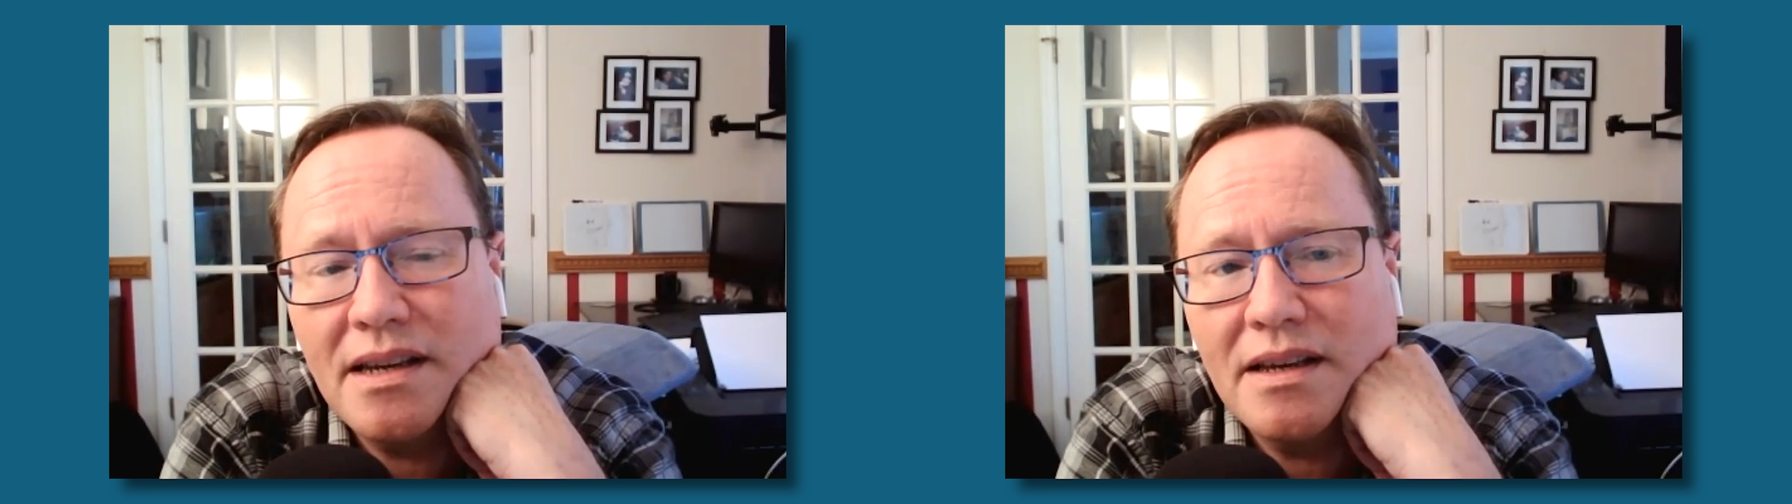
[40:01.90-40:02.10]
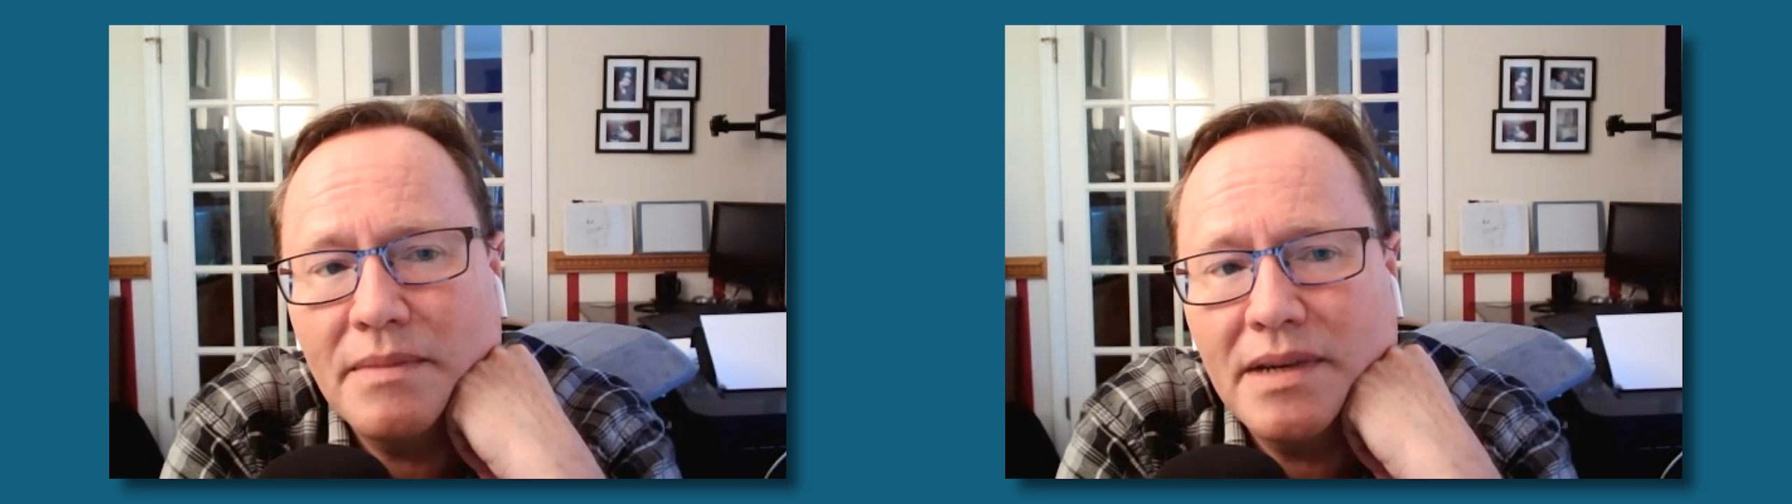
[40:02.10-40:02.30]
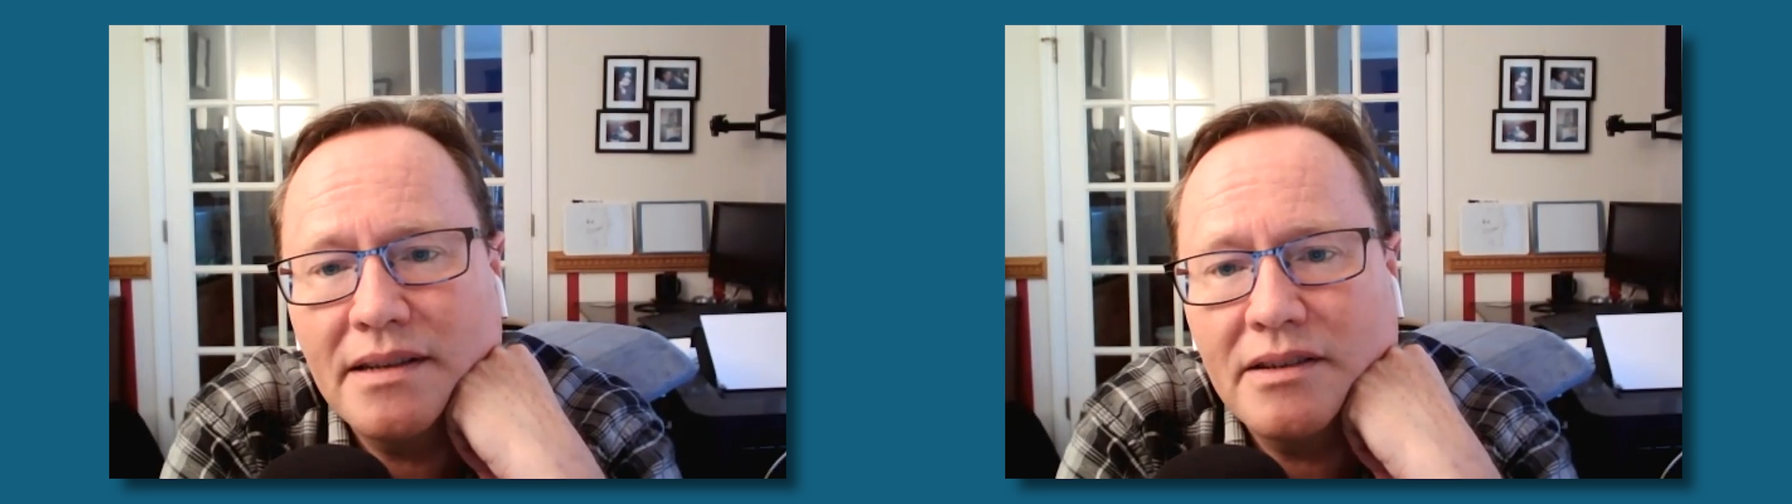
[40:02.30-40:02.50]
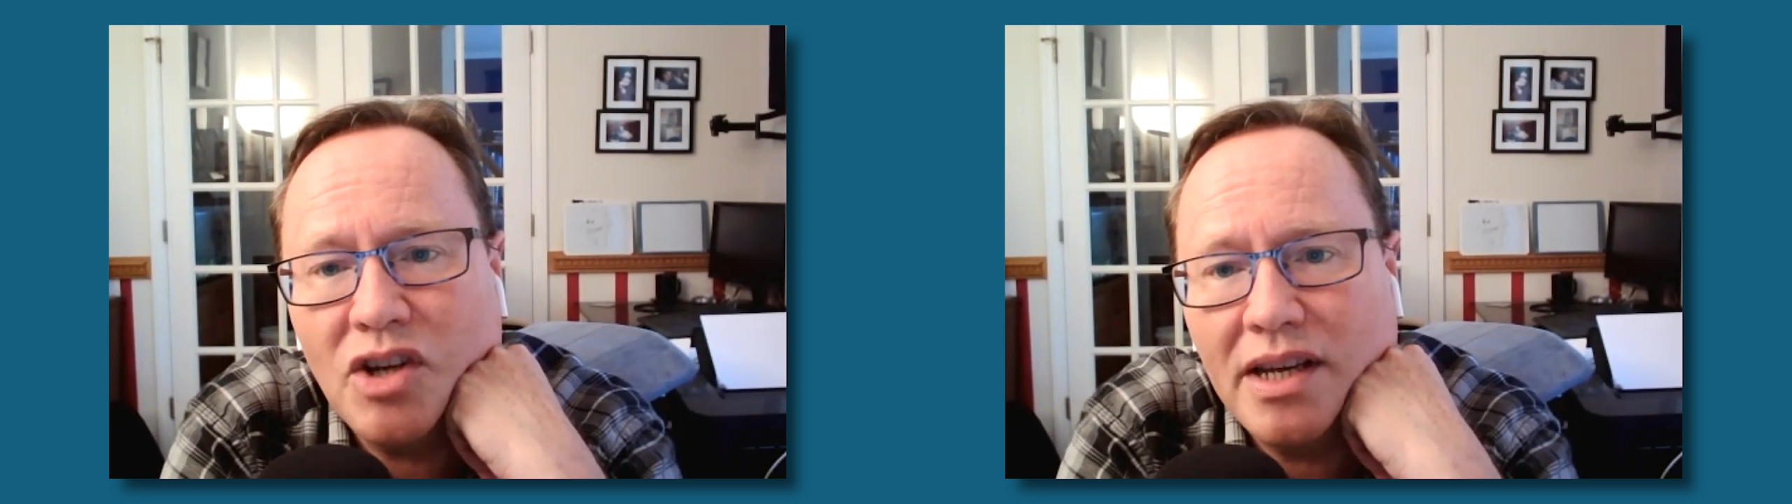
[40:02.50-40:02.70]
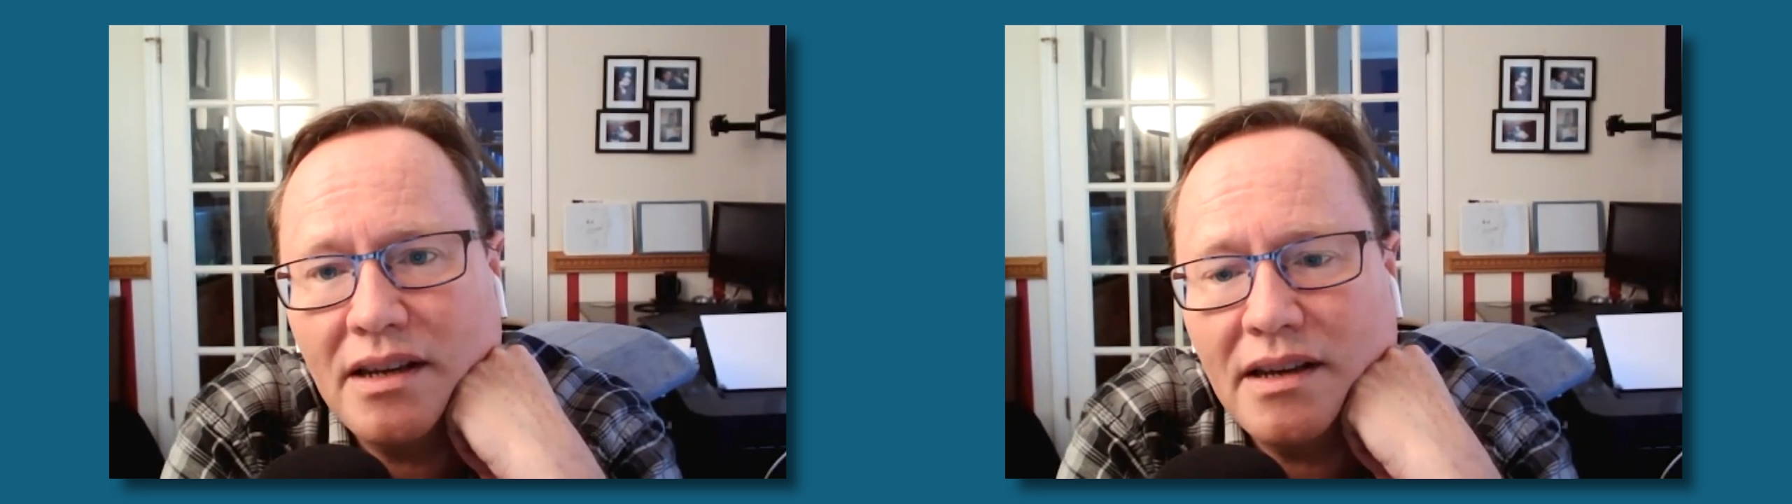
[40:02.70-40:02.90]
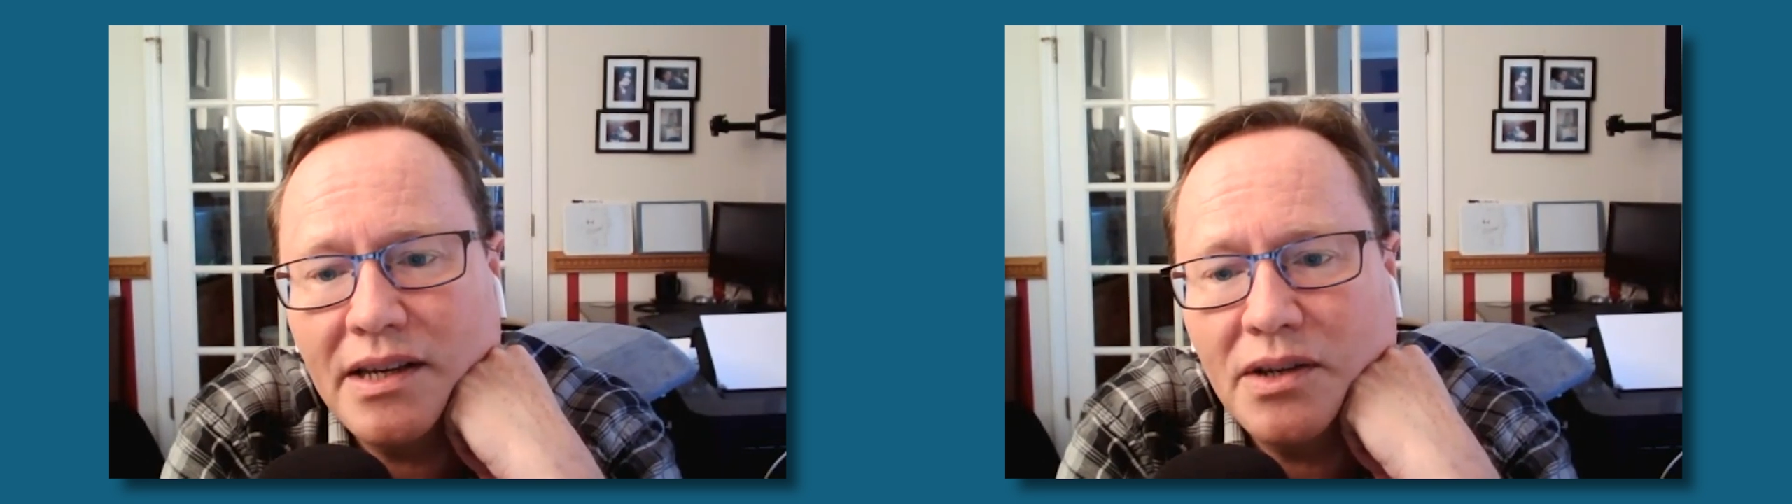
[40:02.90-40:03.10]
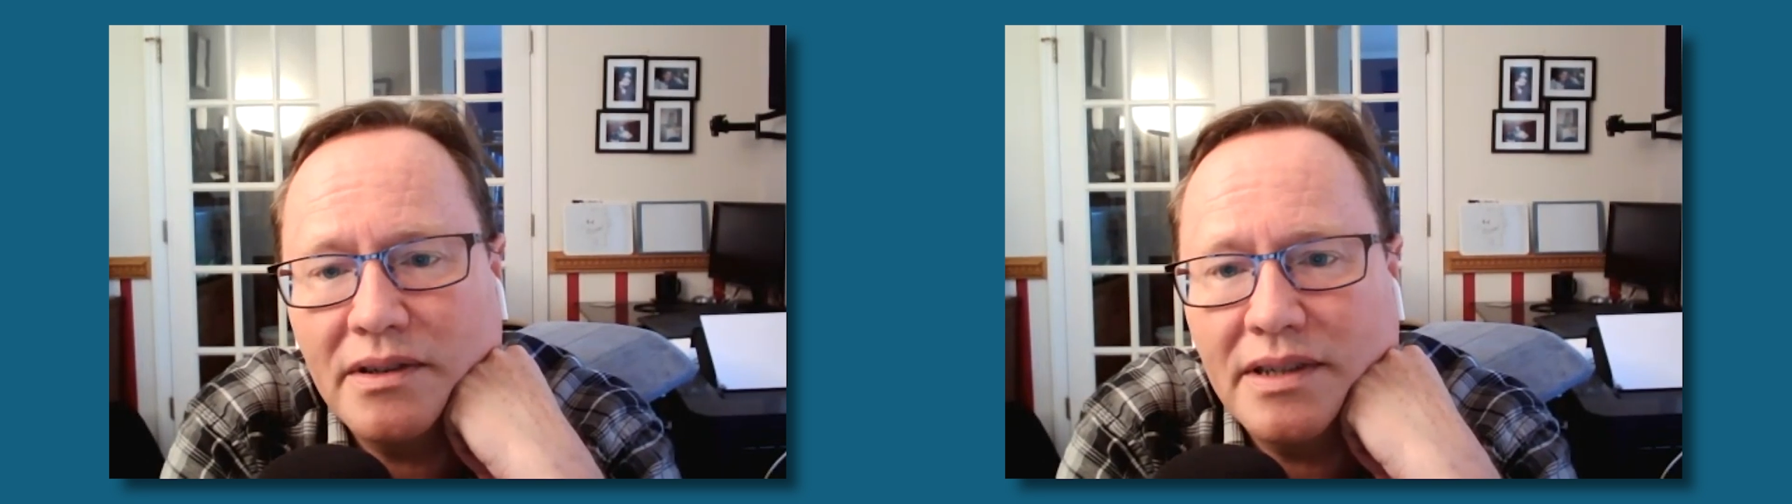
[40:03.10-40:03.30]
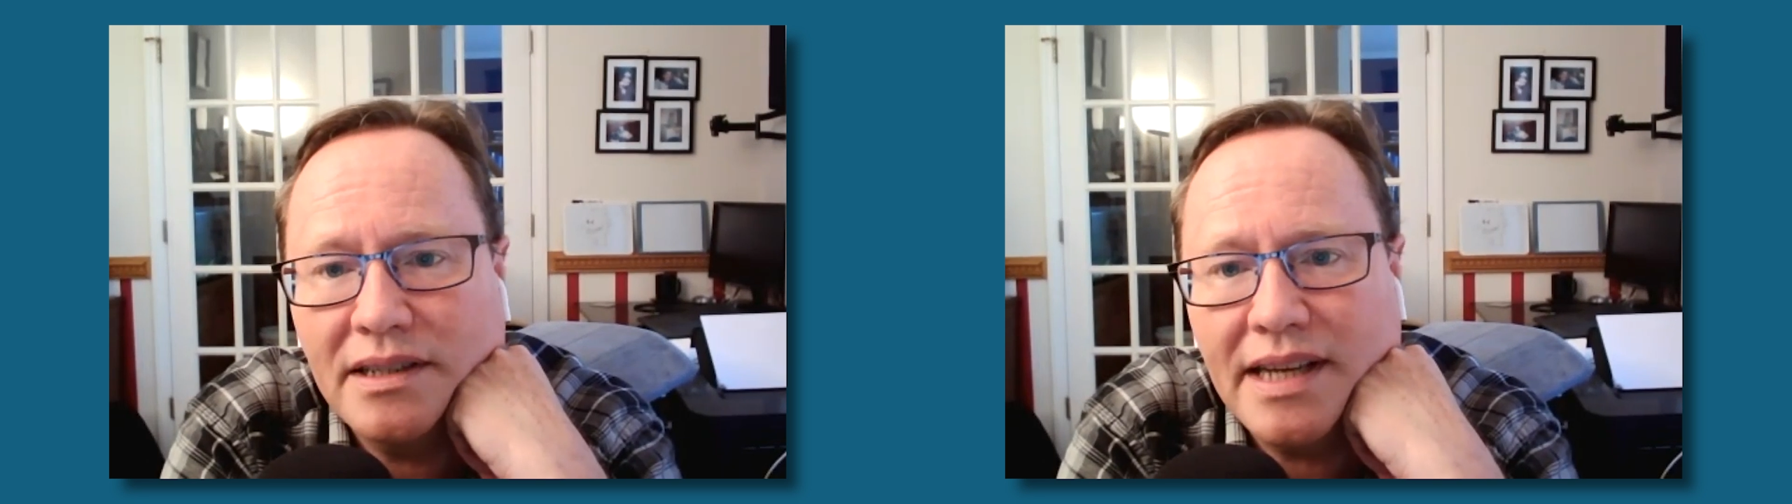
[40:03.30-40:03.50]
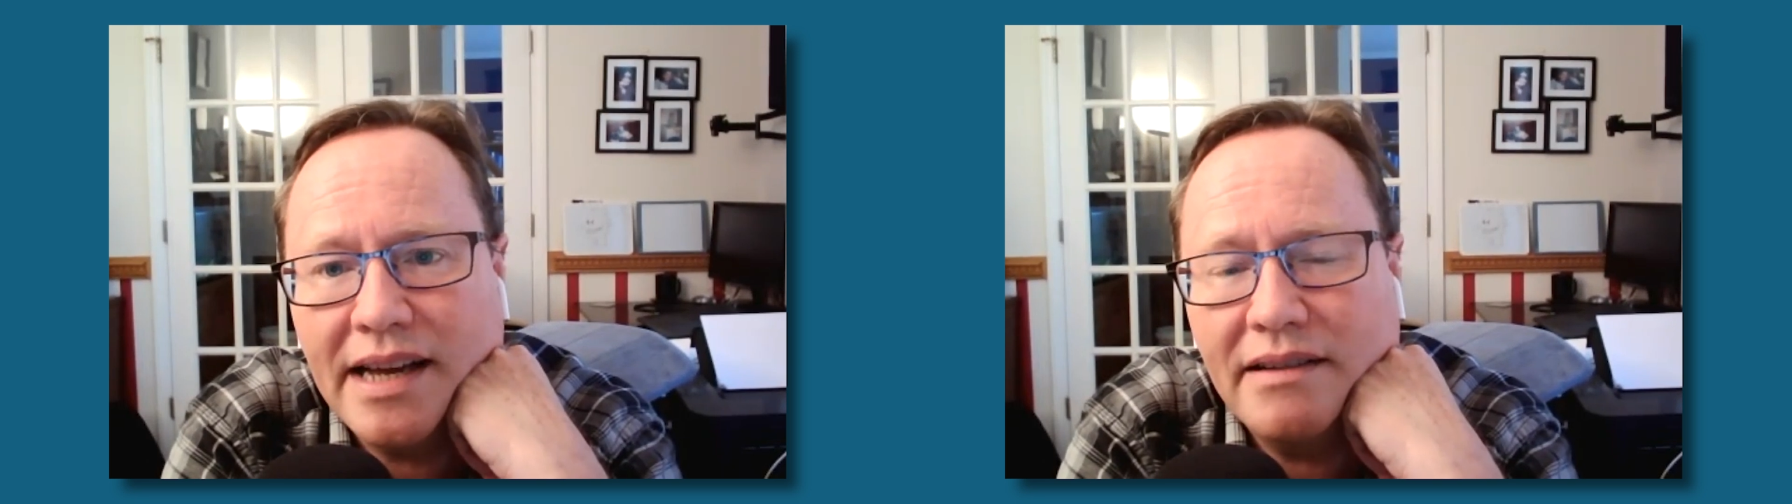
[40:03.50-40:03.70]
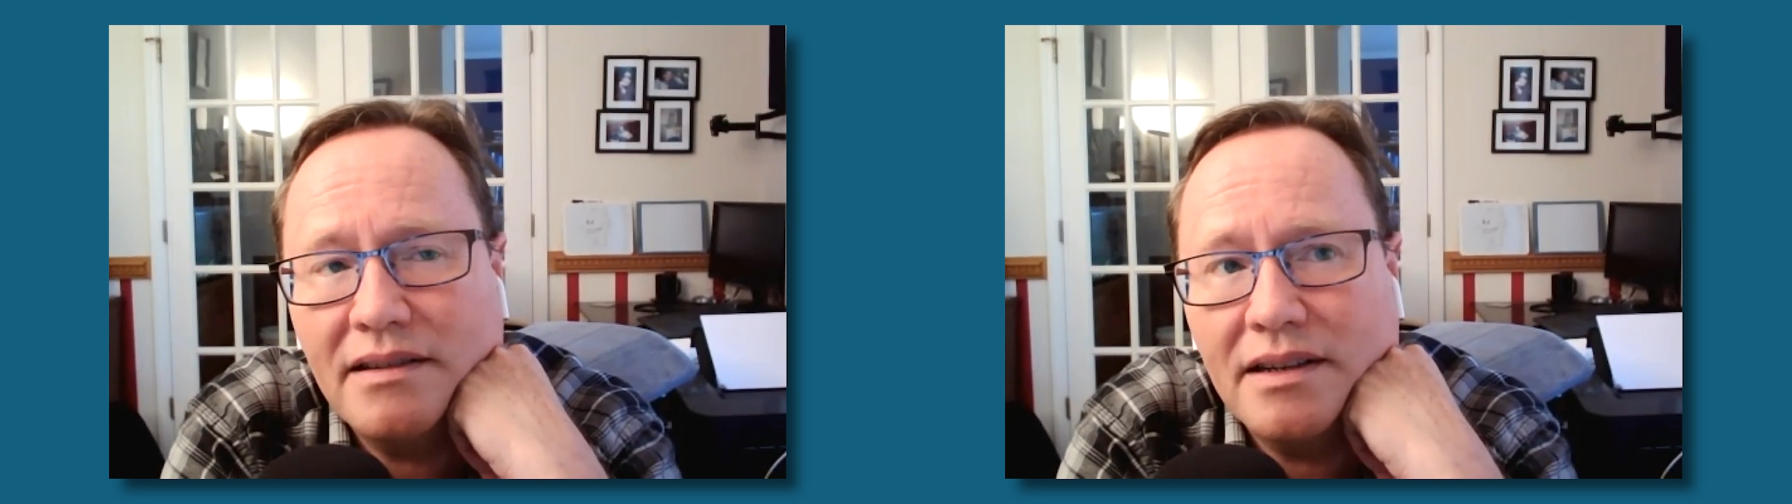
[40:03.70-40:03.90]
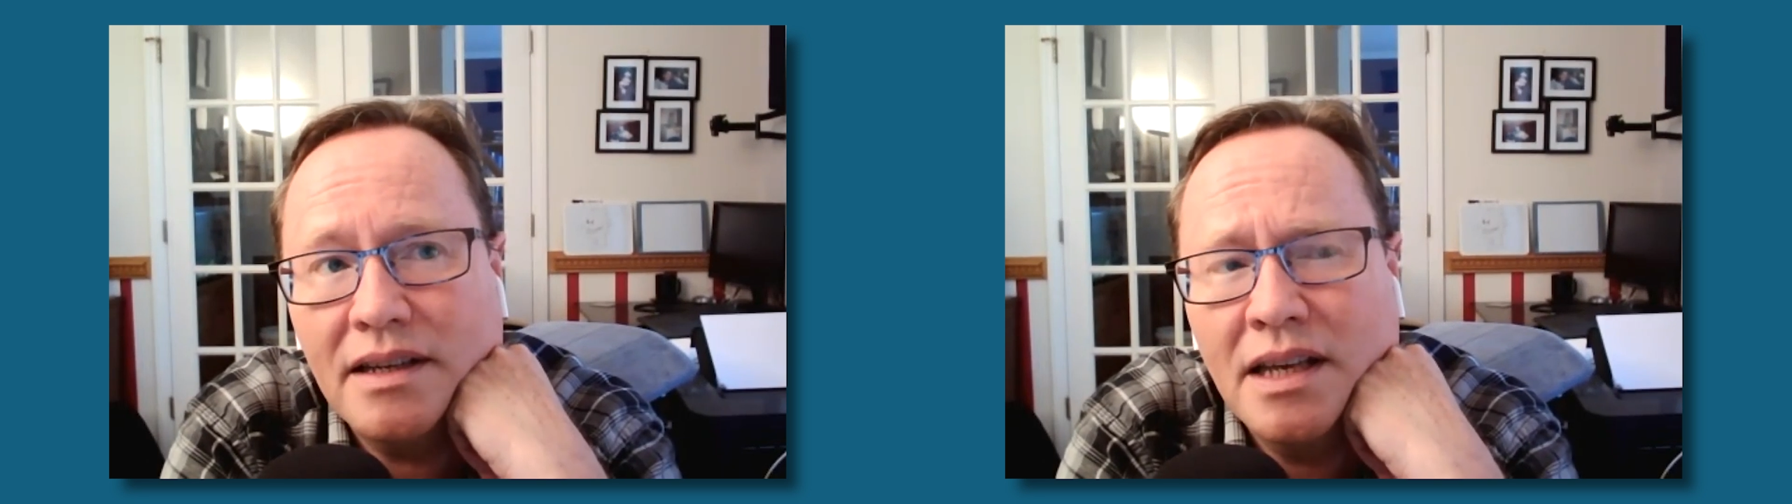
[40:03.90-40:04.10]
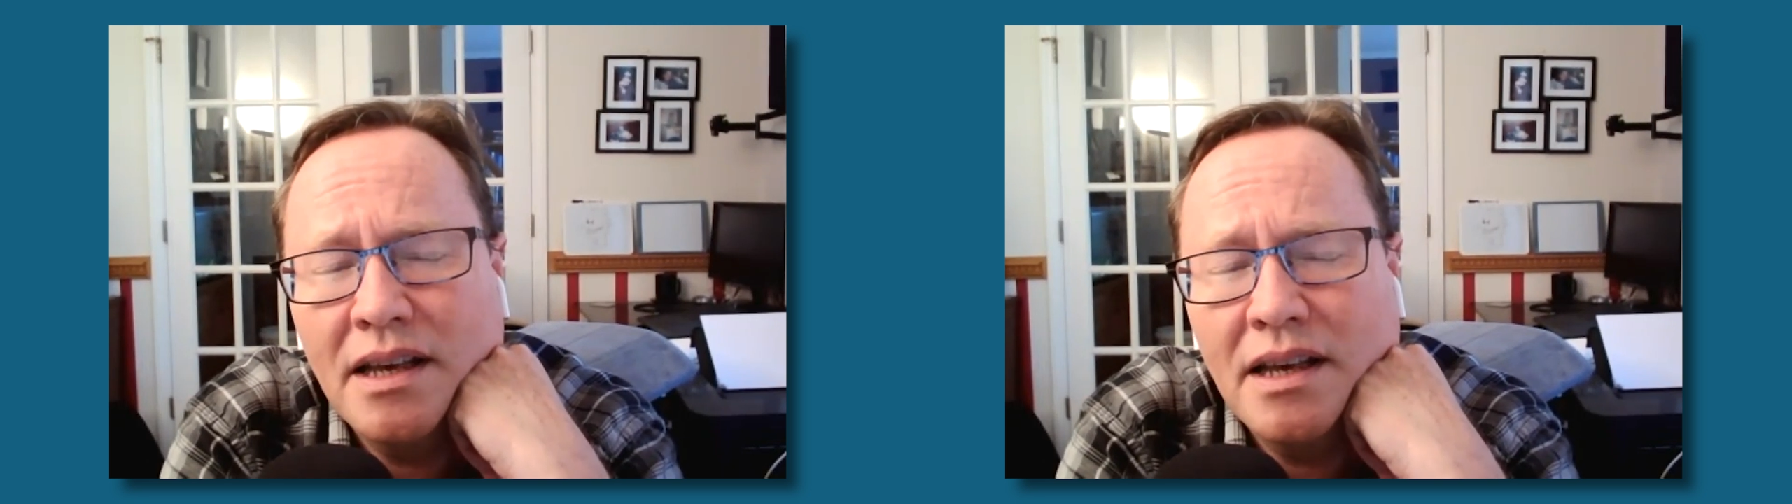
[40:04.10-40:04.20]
time in Chennai or in Kerala,